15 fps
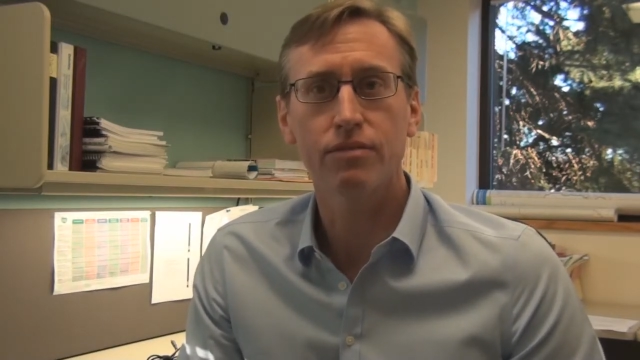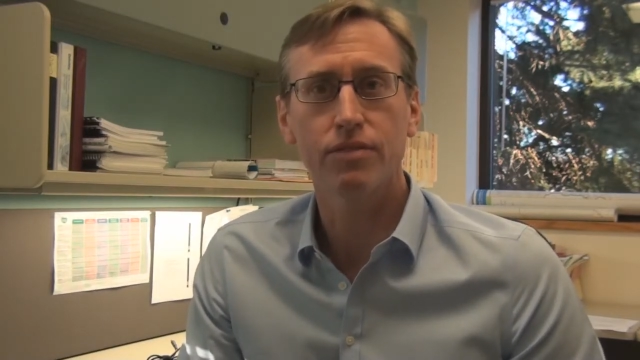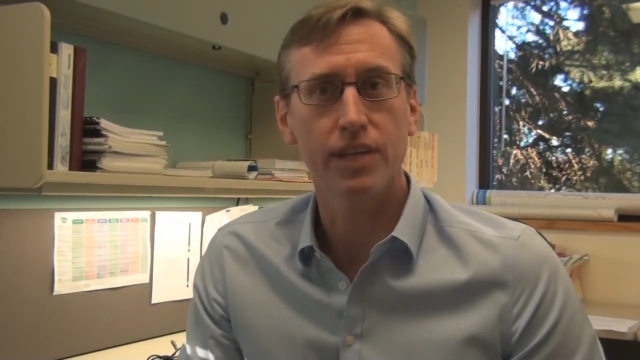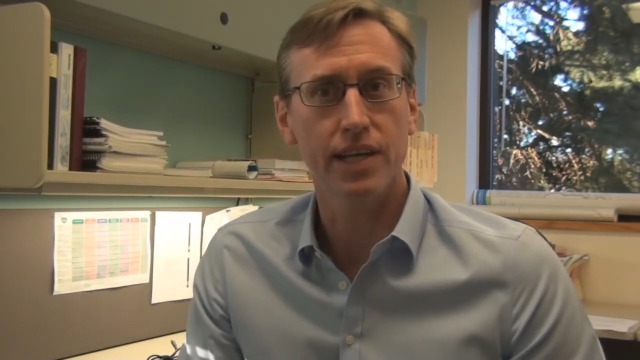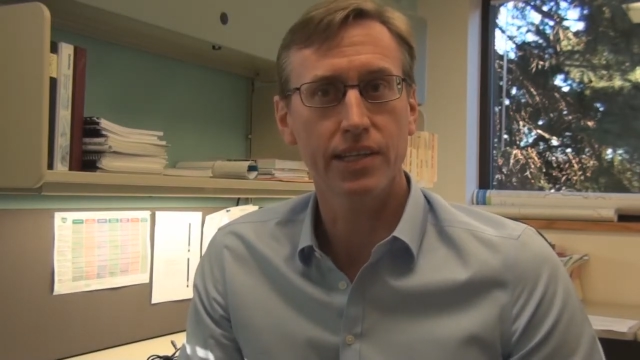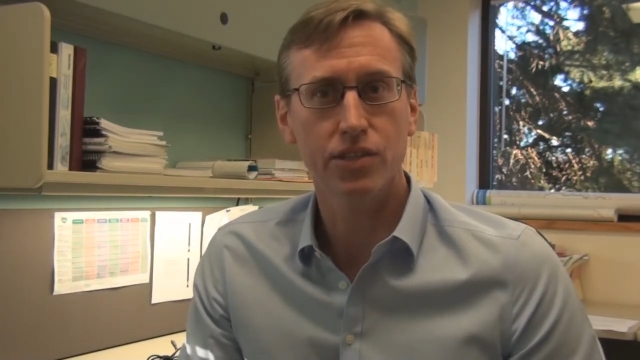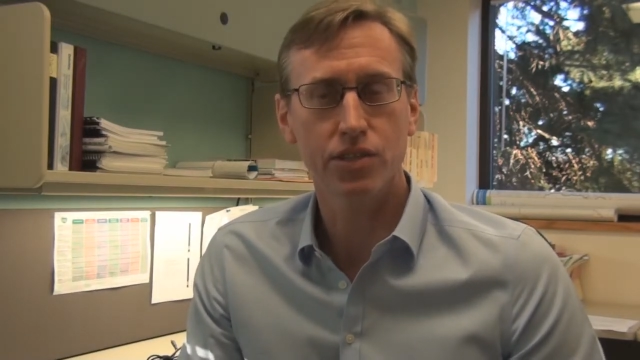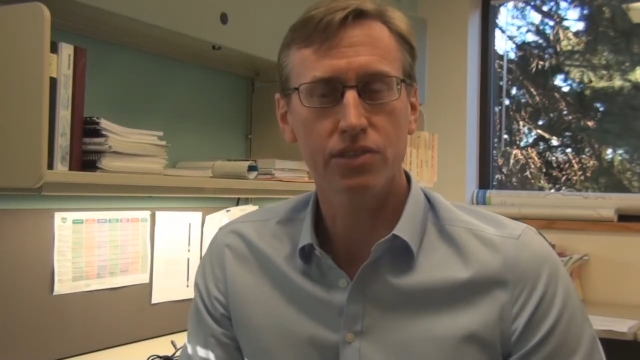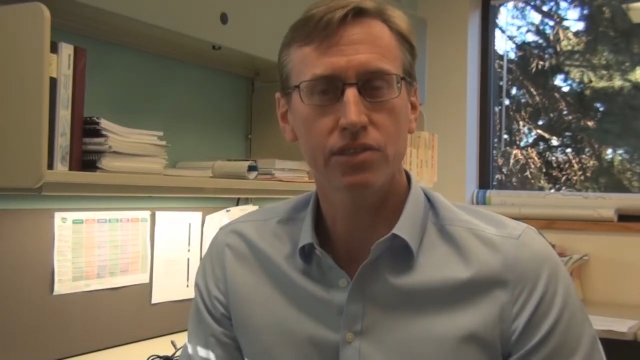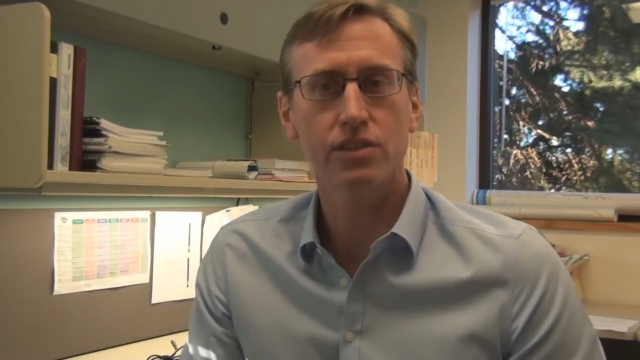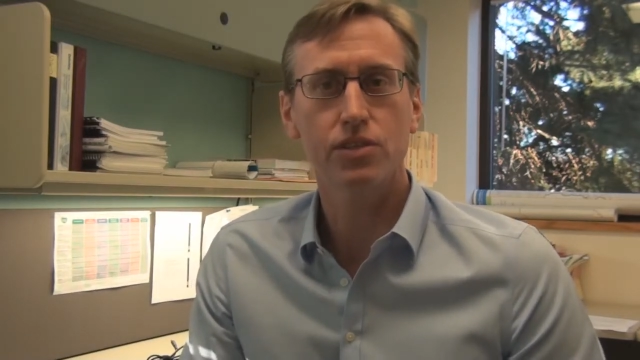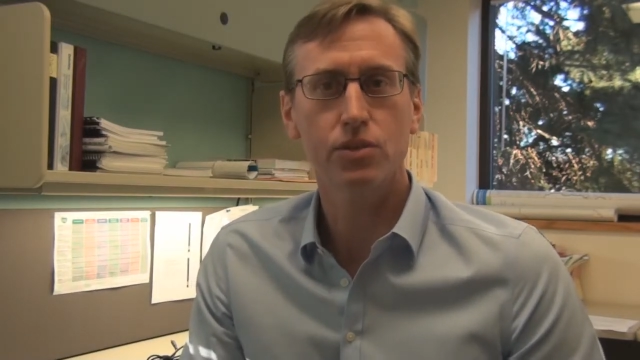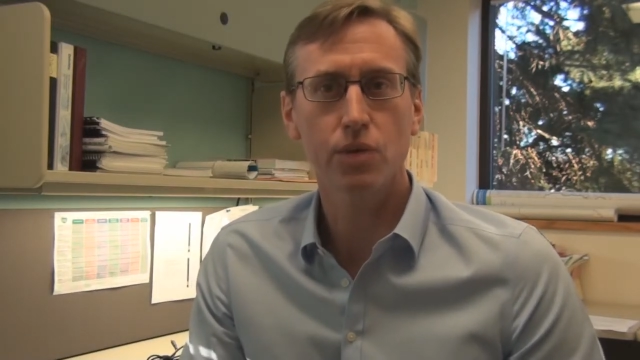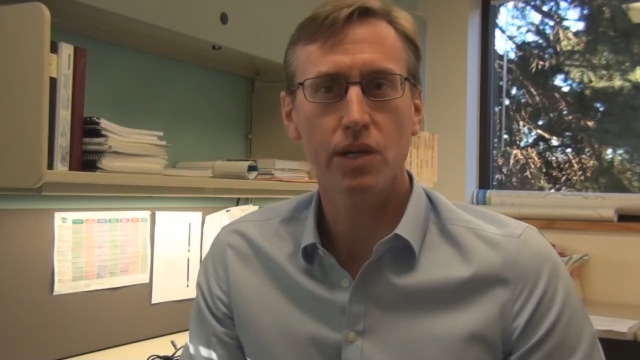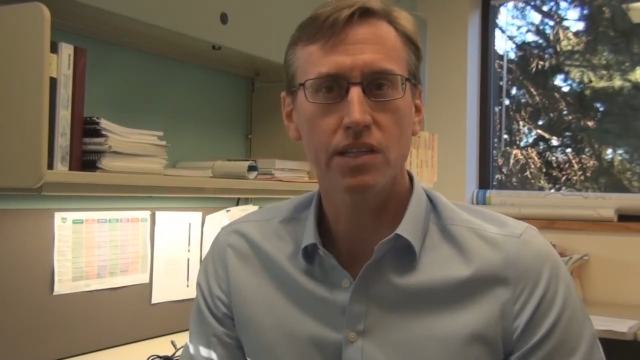financial
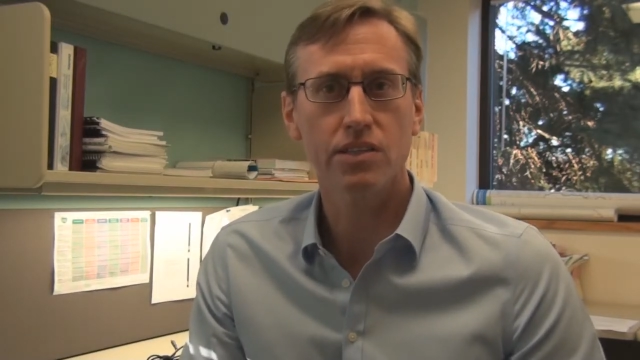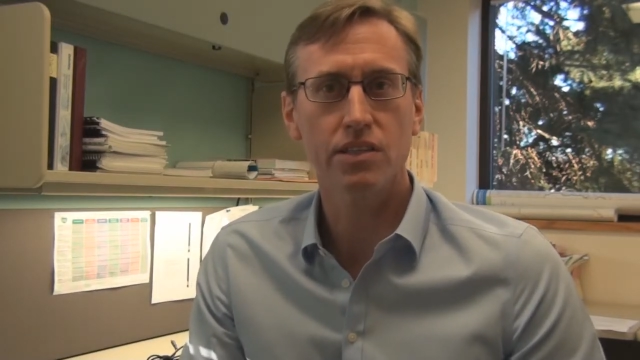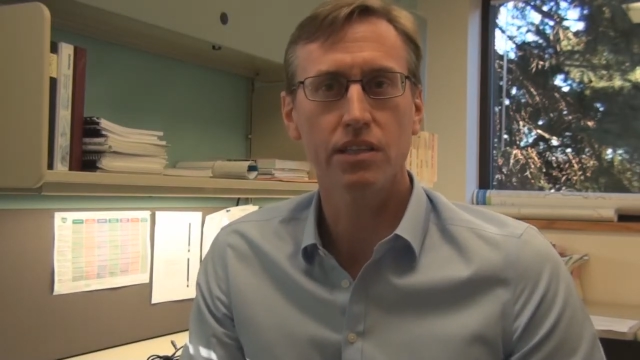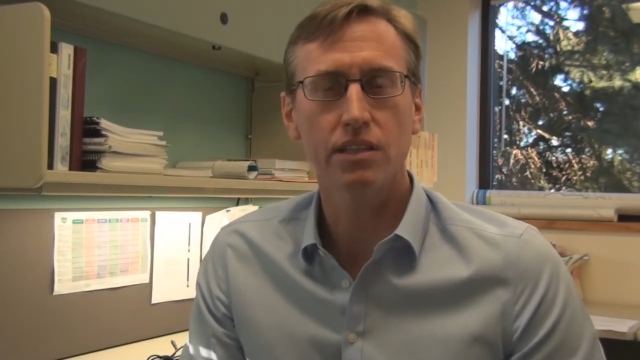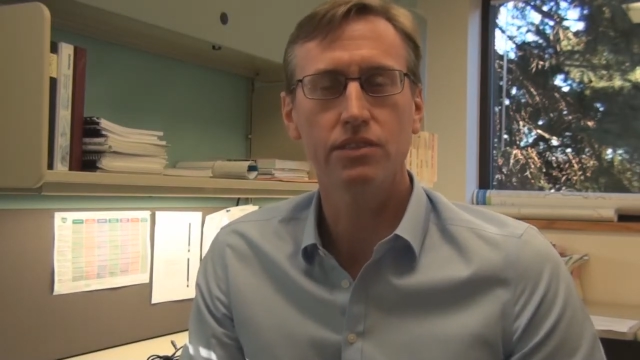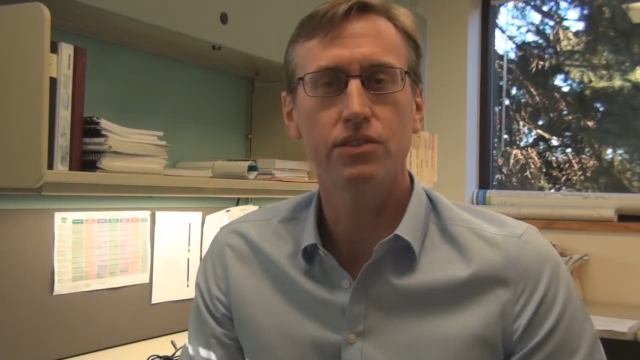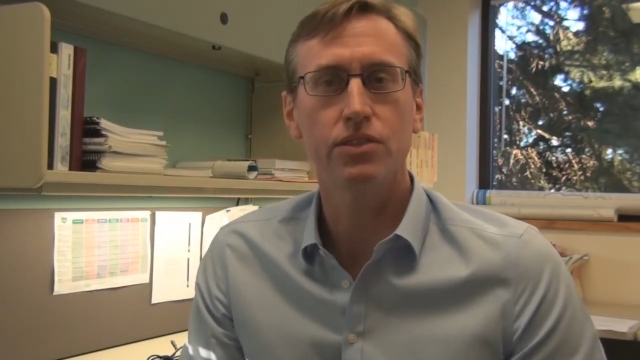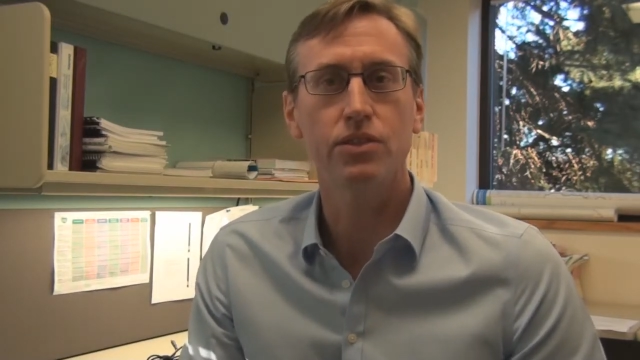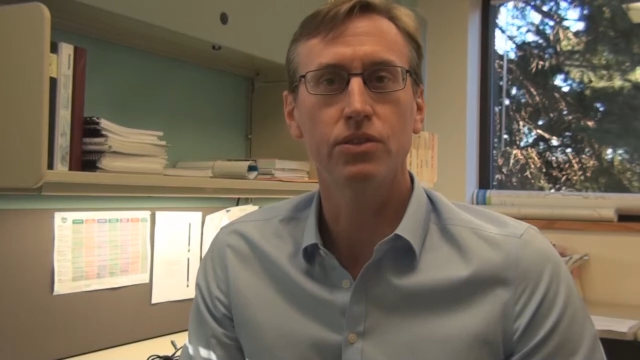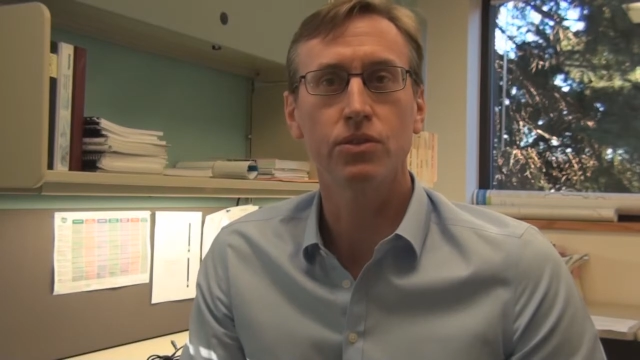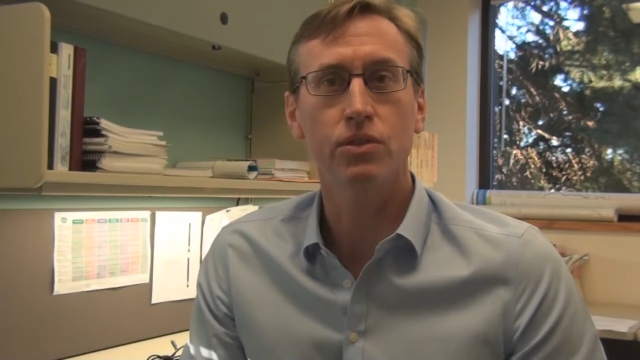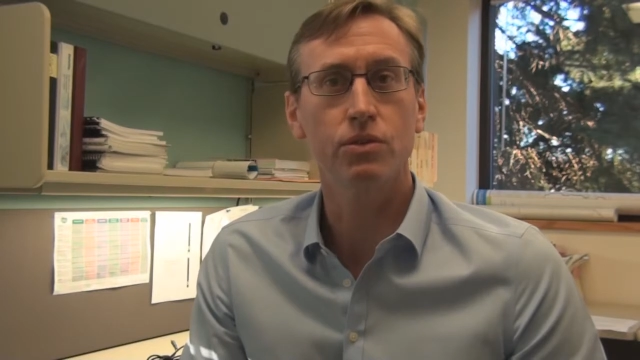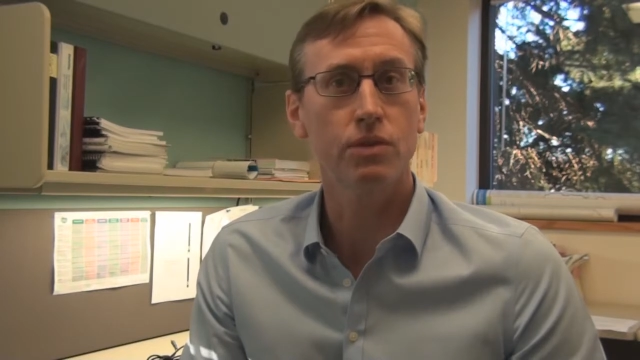situation to